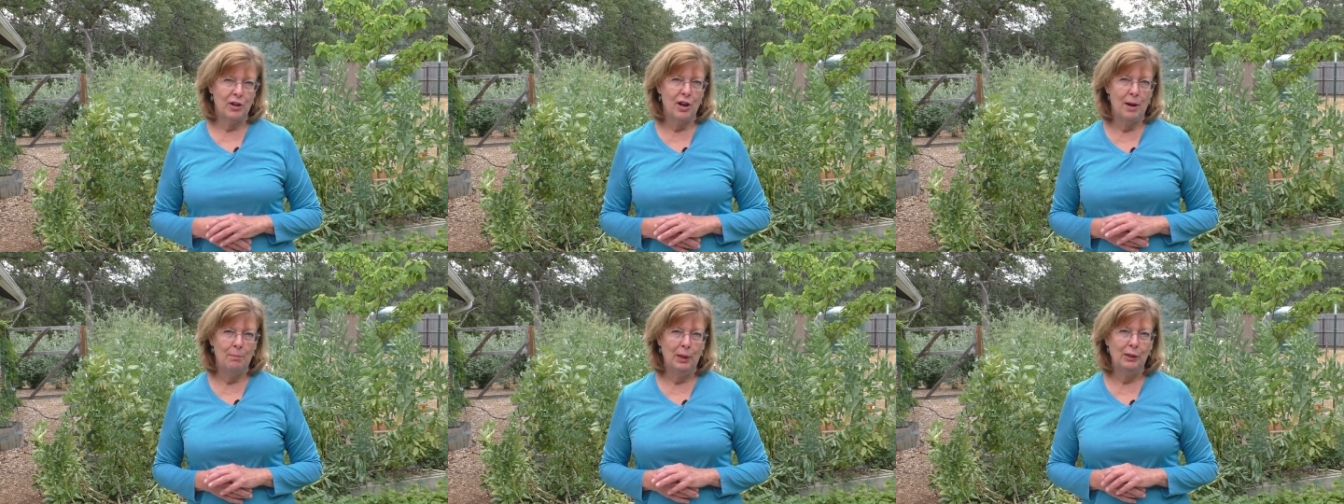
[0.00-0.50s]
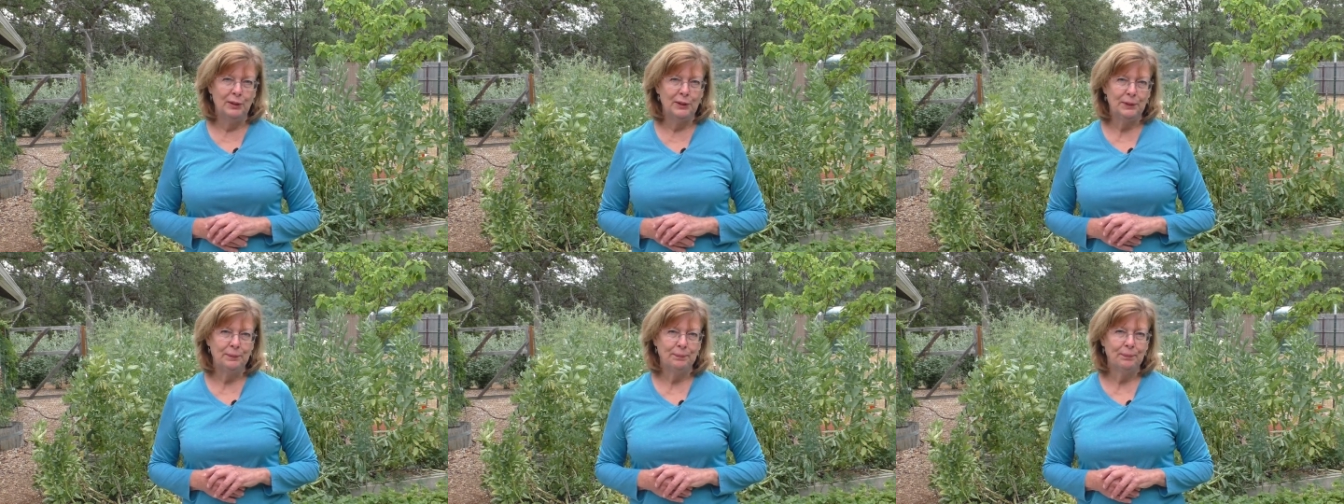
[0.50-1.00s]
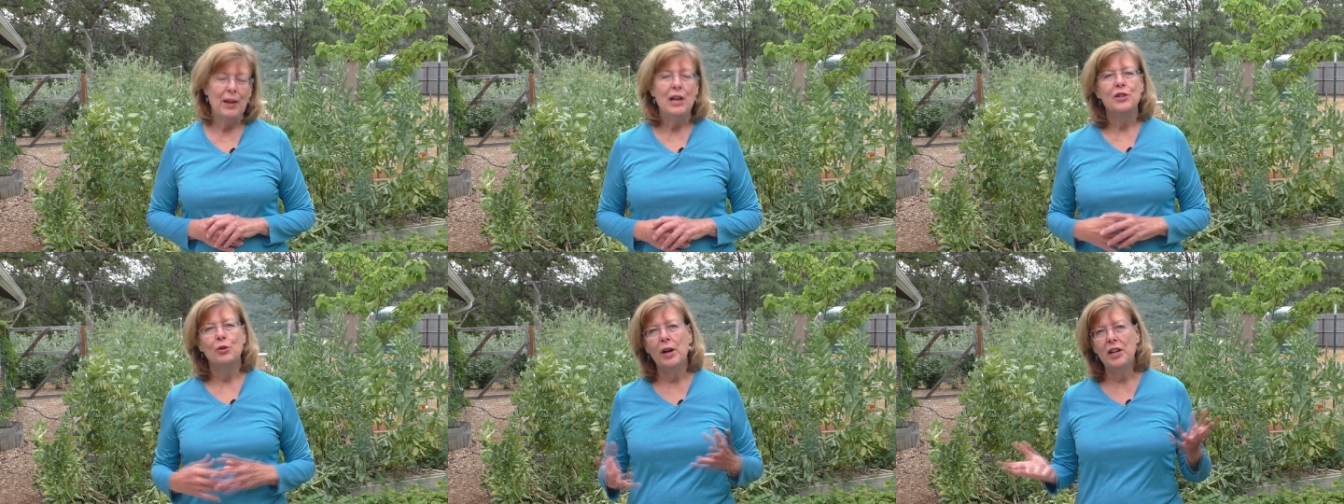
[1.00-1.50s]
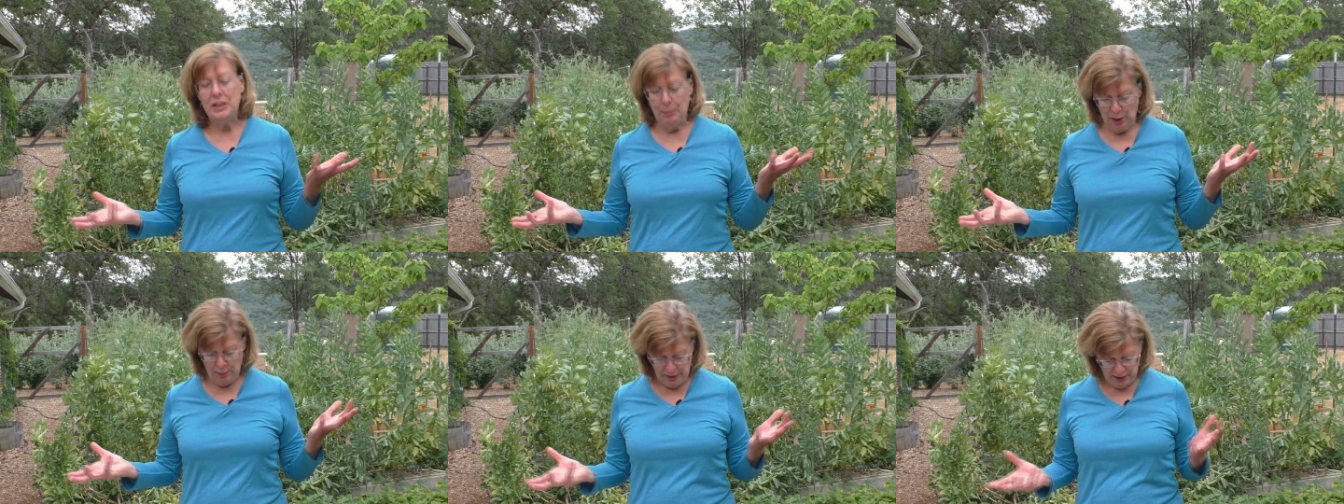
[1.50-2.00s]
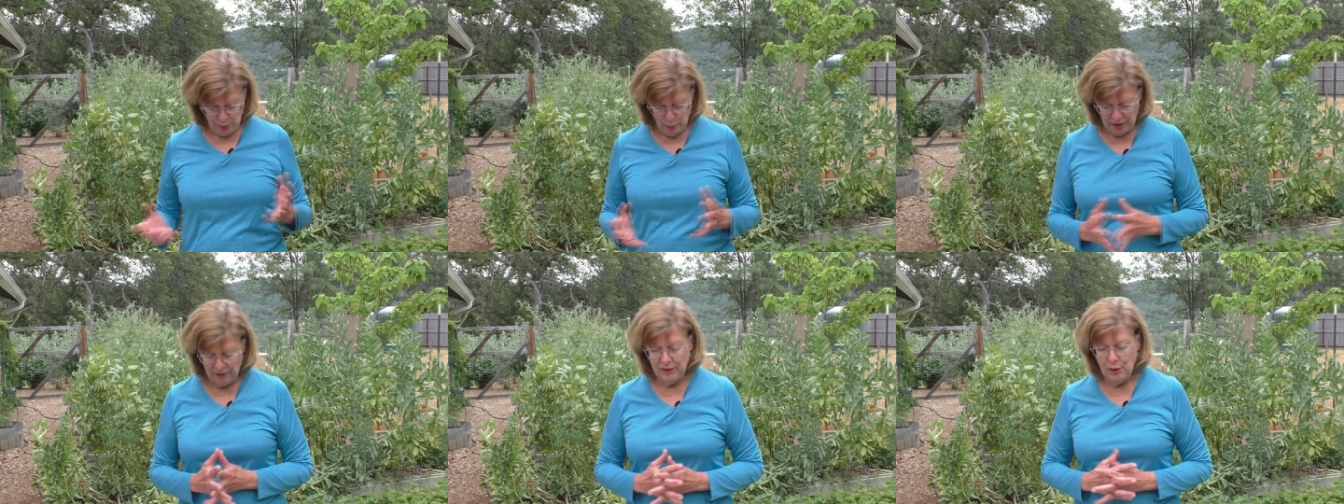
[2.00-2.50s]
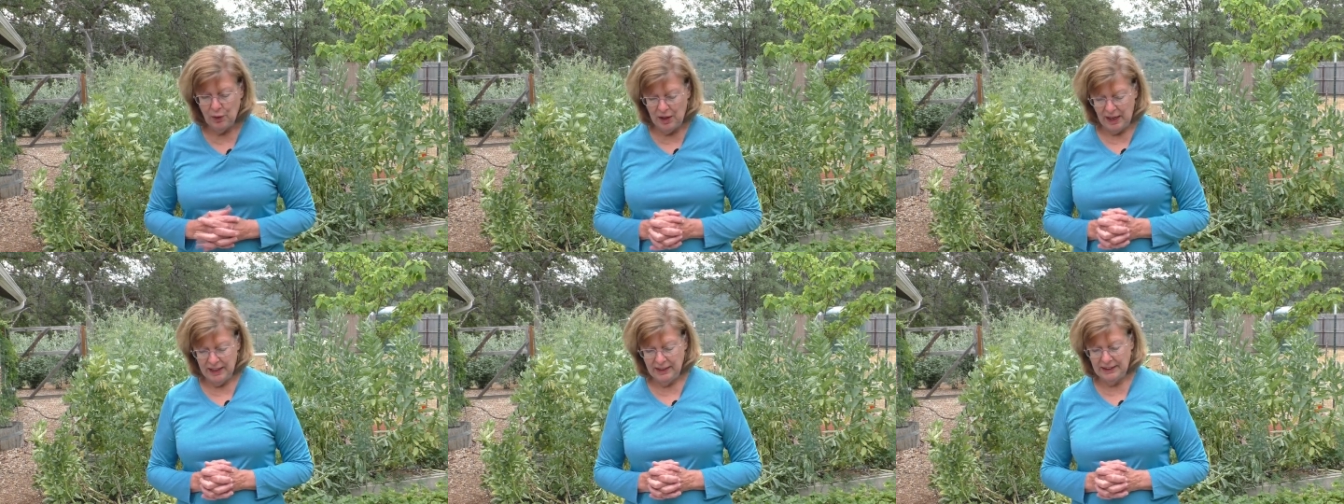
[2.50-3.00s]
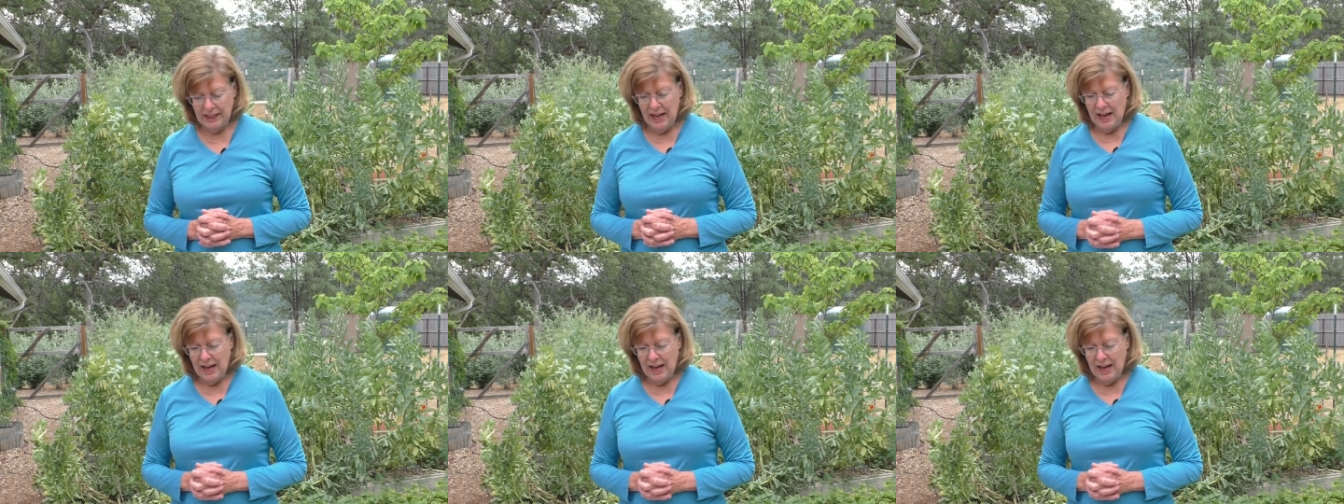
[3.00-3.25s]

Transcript: or compost. So I experimented with a few things.